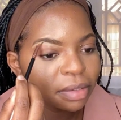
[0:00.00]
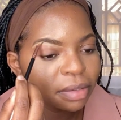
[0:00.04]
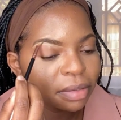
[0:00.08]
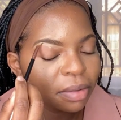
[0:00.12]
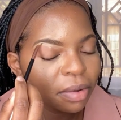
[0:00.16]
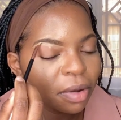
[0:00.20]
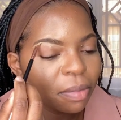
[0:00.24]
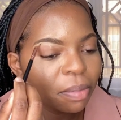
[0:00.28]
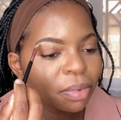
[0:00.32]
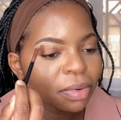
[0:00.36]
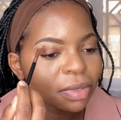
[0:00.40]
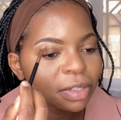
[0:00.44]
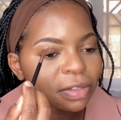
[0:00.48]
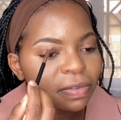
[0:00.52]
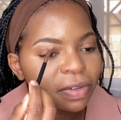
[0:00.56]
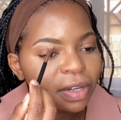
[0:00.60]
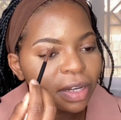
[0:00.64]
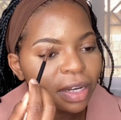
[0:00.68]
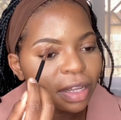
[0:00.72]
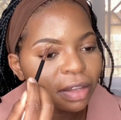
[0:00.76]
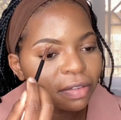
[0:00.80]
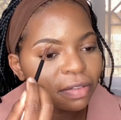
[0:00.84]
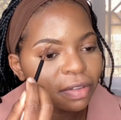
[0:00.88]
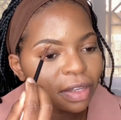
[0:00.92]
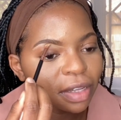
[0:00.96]
Hope was even
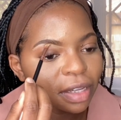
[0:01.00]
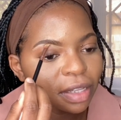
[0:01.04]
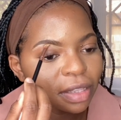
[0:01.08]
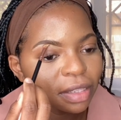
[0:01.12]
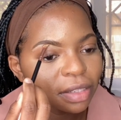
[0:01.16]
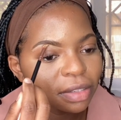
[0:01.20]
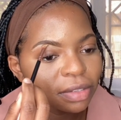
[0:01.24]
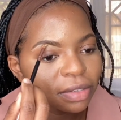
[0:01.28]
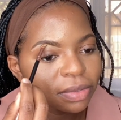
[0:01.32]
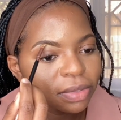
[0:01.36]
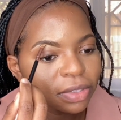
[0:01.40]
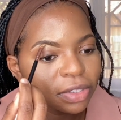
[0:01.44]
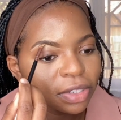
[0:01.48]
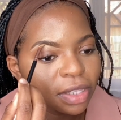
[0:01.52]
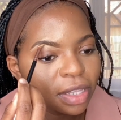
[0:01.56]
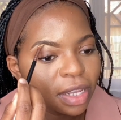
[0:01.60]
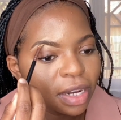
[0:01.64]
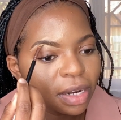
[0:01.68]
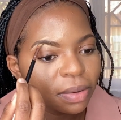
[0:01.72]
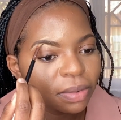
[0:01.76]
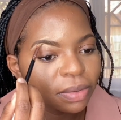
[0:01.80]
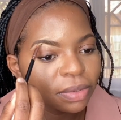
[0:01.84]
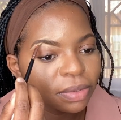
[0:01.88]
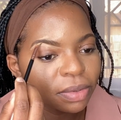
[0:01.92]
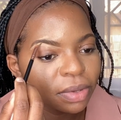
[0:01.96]
laughing at the situation that
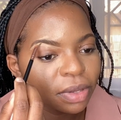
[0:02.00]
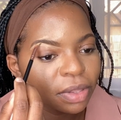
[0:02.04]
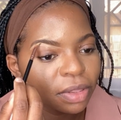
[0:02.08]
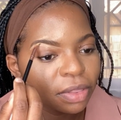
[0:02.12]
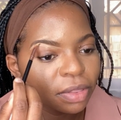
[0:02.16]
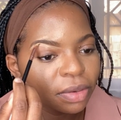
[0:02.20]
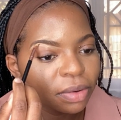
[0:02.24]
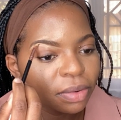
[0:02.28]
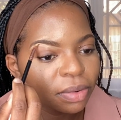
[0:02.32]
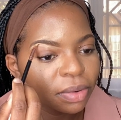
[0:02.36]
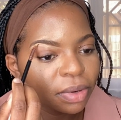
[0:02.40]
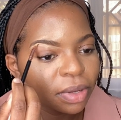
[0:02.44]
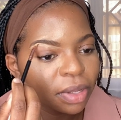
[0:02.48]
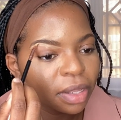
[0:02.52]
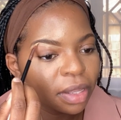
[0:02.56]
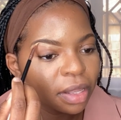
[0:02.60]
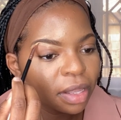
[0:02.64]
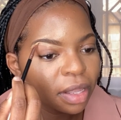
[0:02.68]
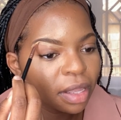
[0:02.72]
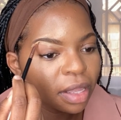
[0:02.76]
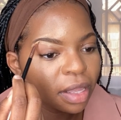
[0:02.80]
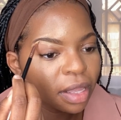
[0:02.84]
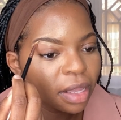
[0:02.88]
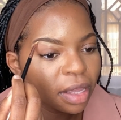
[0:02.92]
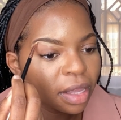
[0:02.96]
I was going through
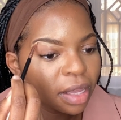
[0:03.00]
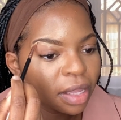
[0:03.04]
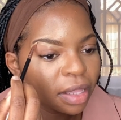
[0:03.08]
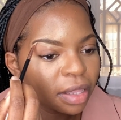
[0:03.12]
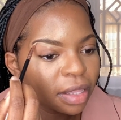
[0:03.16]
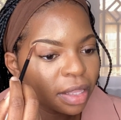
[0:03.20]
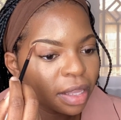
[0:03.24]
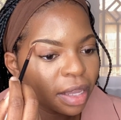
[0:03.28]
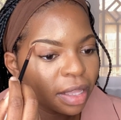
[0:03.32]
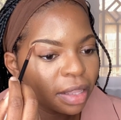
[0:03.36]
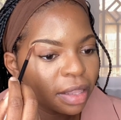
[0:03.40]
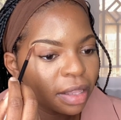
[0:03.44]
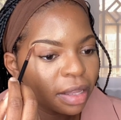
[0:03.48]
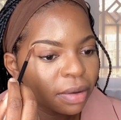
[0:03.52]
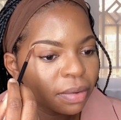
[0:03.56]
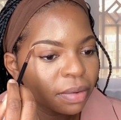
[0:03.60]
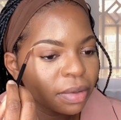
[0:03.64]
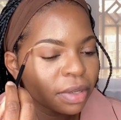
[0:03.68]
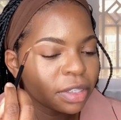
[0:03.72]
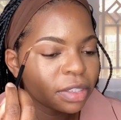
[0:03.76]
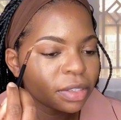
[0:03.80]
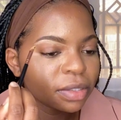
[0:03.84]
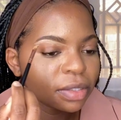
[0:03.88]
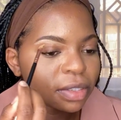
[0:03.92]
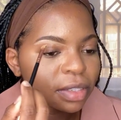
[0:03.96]
the other
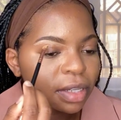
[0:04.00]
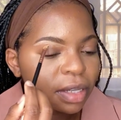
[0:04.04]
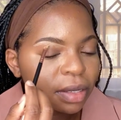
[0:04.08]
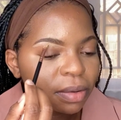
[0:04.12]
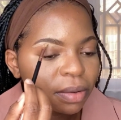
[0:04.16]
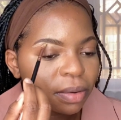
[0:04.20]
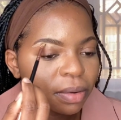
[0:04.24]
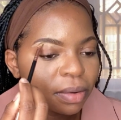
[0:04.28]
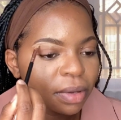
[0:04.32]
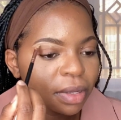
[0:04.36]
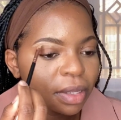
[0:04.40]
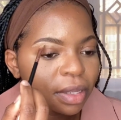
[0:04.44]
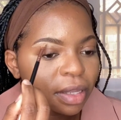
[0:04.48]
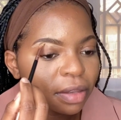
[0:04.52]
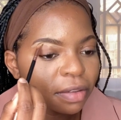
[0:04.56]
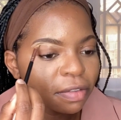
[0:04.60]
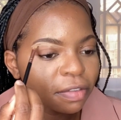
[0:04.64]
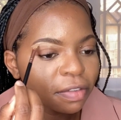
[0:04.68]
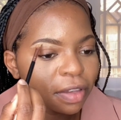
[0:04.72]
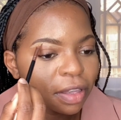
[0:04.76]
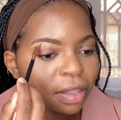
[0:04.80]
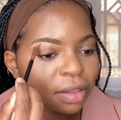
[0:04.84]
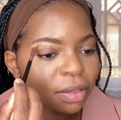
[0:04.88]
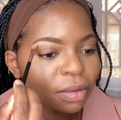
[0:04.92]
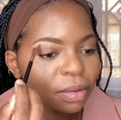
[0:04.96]
week. She was like, okay,
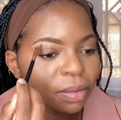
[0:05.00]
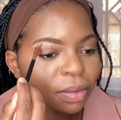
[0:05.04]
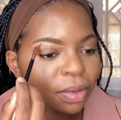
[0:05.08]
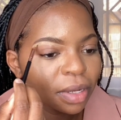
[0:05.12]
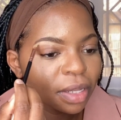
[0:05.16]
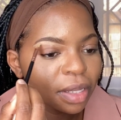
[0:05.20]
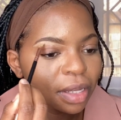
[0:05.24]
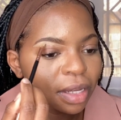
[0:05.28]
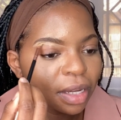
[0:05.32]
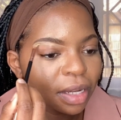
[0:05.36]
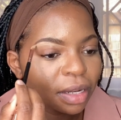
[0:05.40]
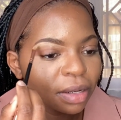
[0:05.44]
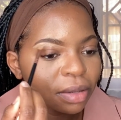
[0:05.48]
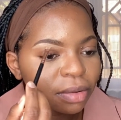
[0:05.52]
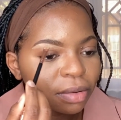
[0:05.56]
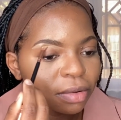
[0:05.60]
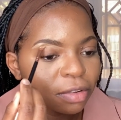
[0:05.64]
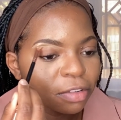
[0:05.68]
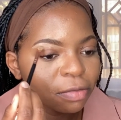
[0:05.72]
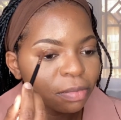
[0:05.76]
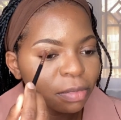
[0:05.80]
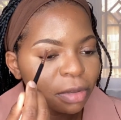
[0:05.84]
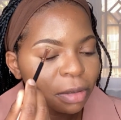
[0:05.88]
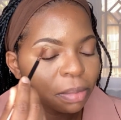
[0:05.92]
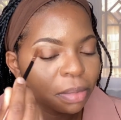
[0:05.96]
Faith, you really cut
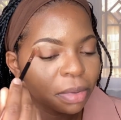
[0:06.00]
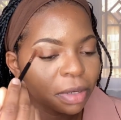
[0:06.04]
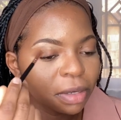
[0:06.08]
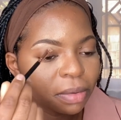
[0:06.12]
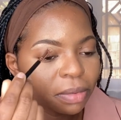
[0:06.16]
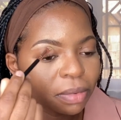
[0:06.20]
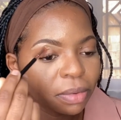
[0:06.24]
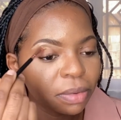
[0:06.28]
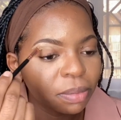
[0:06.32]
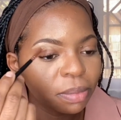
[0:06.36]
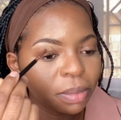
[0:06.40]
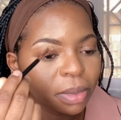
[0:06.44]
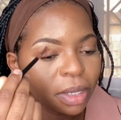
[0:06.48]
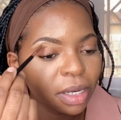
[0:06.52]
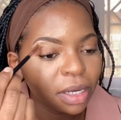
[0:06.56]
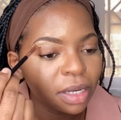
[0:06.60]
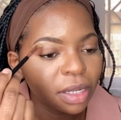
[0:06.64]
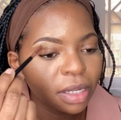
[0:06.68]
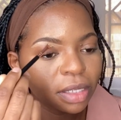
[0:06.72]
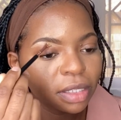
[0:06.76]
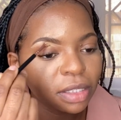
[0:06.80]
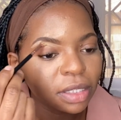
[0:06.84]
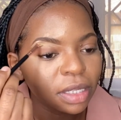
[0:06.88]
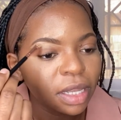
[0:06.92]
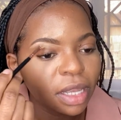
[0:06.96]
off people and you
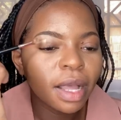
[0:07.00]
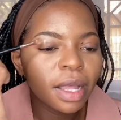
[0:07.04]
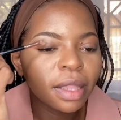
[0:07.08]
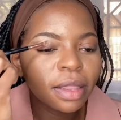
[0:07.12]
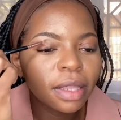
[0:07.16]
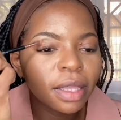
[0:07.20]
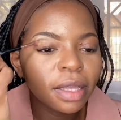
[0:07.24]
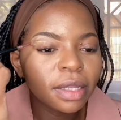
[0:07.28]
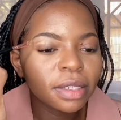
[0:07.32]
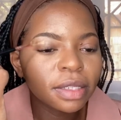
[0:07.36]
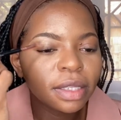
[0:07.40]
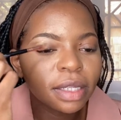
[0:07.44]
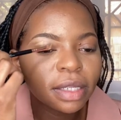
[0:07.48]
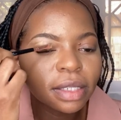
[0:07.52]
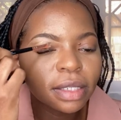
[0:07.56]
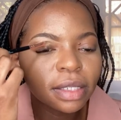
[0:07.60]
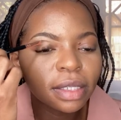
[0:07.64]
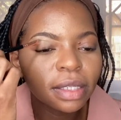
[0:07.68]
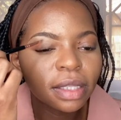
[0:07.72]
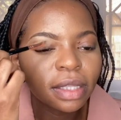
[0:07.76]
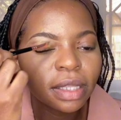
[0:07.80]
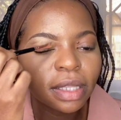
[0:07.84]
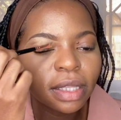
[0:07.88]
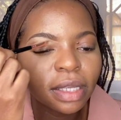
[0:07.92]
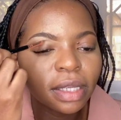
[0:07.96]
mean it. And then
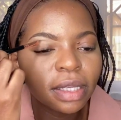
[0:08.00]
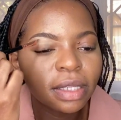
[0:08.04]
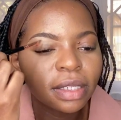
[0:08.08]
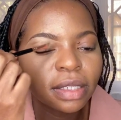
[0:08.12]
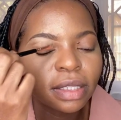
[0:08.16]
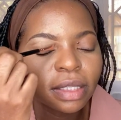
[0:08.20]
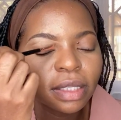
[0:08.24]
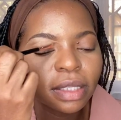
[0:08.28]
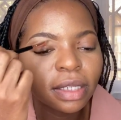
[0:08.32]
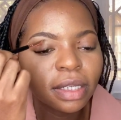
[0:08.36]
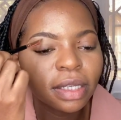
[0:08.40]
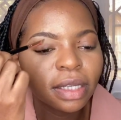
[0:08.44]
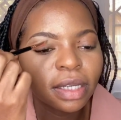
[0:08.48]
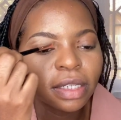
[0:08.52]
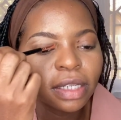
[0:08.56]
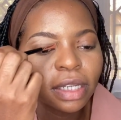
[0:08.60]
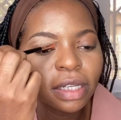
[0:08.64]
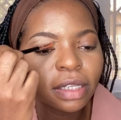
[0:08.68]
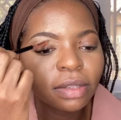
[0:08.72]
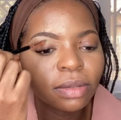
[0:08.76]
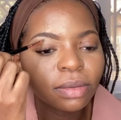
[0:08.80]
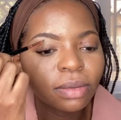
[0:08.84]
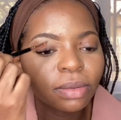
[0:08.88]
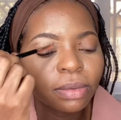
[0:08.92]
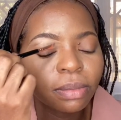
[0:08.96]
starting this year, I
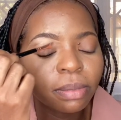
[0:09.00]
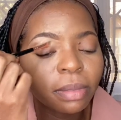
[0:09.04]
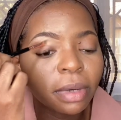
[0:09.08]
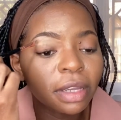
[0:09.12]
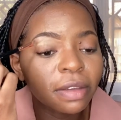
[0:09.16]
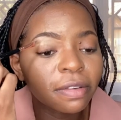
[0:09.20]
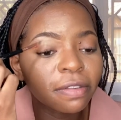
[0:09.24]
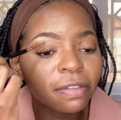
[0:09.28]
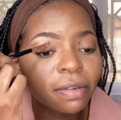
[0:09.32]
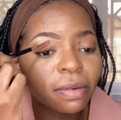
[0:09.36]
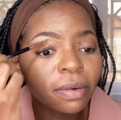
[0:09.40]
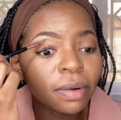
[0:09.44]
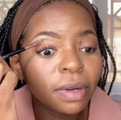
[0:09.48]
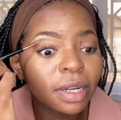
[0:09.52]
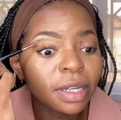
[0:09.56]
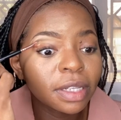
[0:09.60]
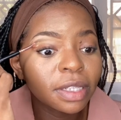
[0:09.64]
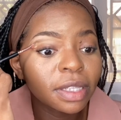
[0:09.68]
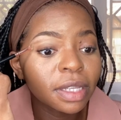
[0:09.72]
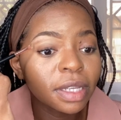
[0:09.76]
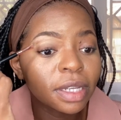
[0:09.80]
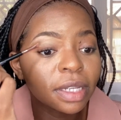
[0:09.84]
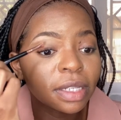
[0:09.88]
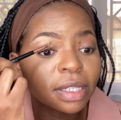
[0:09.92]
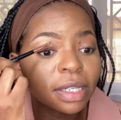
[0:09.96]
just took my phone and
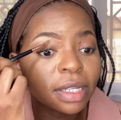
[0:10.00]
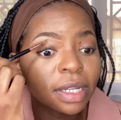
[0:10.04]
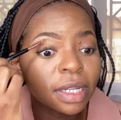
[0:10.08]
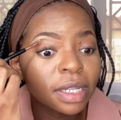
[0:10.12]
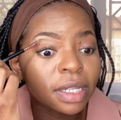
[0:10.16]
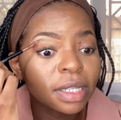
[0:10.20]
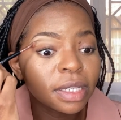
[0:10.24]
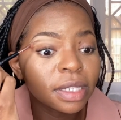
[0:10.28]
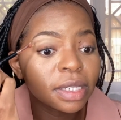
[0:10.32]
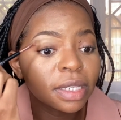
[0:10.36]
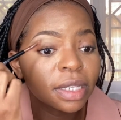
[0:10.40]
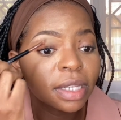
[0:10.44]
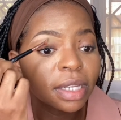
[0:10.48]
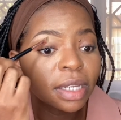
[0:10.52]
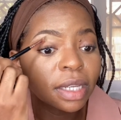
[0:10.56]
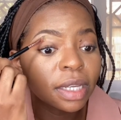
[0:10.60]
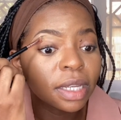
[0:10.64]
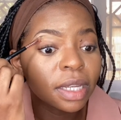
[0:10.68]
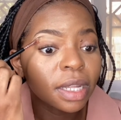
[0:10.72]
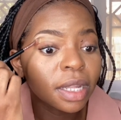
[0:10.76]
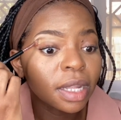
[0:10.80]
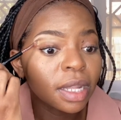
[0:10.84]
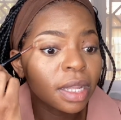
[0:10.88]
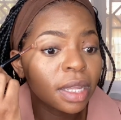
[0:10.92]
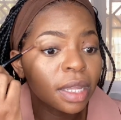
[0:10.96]
started deleting
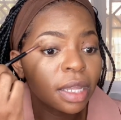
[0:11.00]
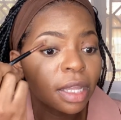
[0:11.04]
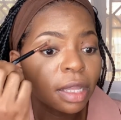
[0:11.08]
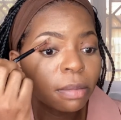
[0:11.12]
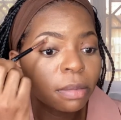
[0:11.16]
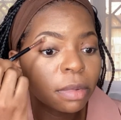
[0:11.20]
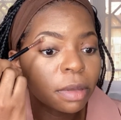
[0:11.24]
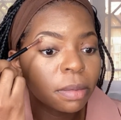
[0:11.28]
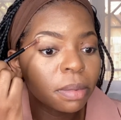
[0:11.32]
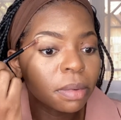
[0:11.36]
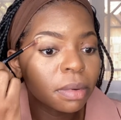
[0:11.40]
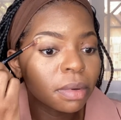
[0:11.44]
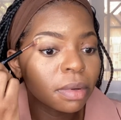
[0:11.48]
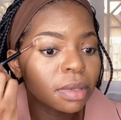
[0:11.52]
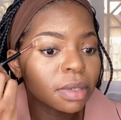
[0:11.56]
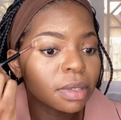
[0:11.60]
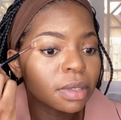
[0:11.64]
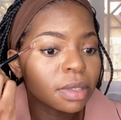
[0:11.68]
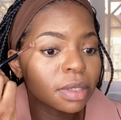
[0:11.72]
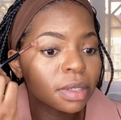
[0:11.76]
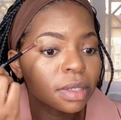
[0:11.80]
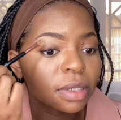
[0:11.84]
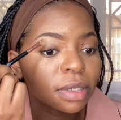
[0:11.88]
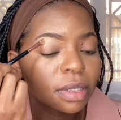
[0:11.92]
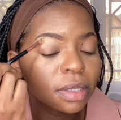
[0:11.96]

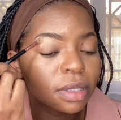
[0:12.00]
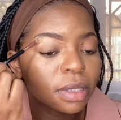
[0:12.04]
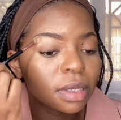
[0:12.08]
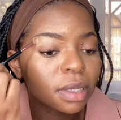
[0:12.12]
people's